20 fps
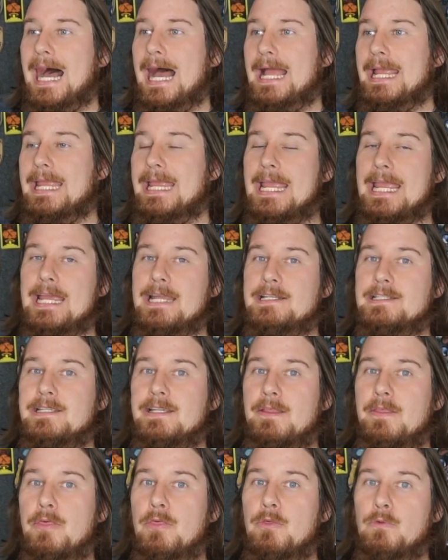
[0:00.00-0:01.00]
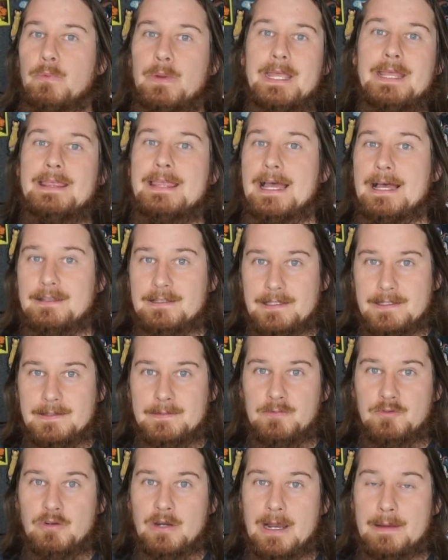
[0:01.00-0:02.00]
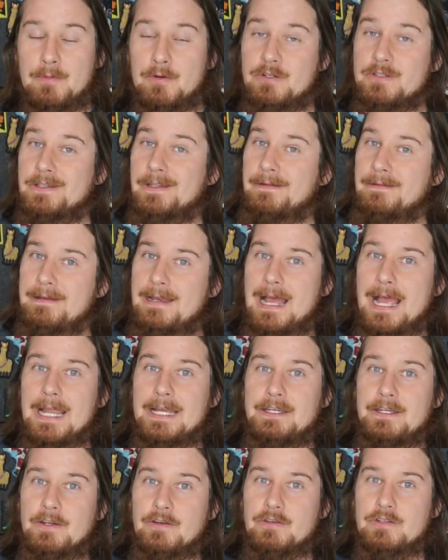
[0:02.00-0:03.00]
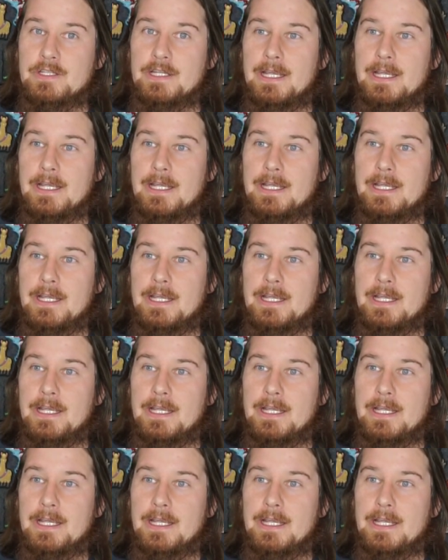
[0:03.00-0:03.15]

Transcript: I hit 3,000 subscribers 9 years